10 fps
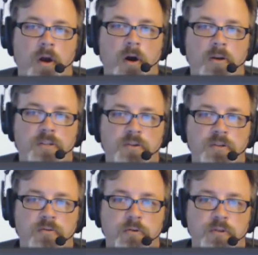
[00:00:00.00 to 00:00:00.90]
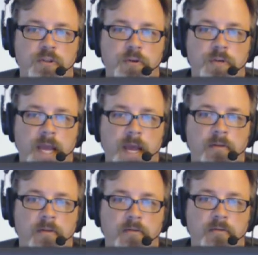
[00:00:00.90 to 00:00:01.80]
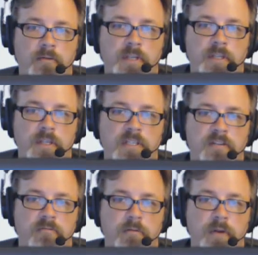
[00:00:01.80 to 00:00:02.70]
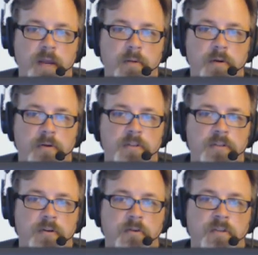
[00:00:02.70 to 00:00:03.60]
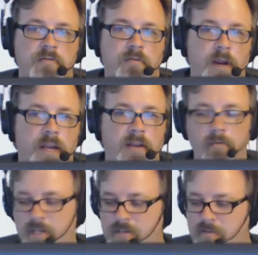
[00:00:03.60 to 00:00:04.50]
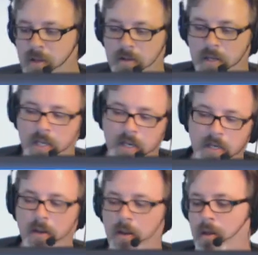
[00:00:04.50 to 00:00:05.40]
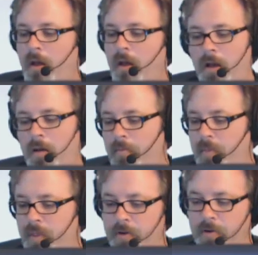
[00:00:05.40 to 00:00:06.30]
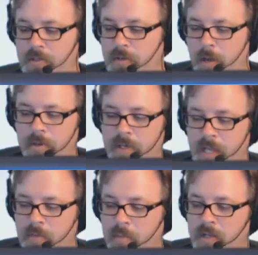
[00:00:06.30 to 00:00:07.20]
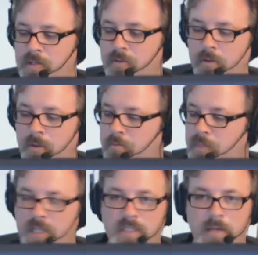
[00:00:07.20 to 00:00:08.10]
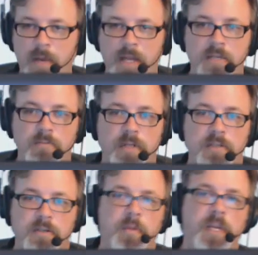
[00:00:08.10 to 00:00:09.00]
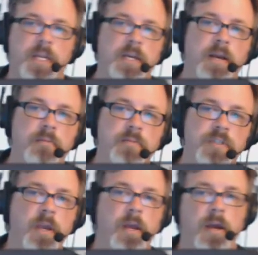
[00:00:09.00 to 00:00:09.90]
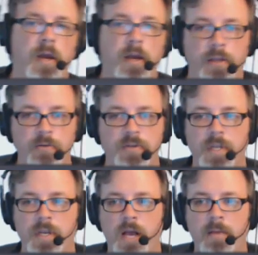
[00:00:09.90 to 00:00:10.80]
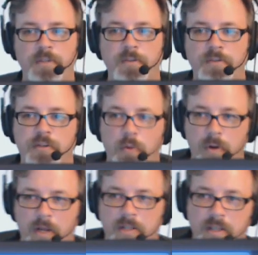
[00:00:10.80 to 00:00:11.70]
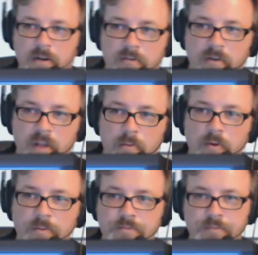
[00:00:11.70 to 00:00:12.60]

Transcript: also scrolls you down through this list of parameters. So there's a variety of ways rather than hitting um, the cursor up and down buttons or the plus and minus button so many times, uh, use the knobs, use the shortcuts that are available.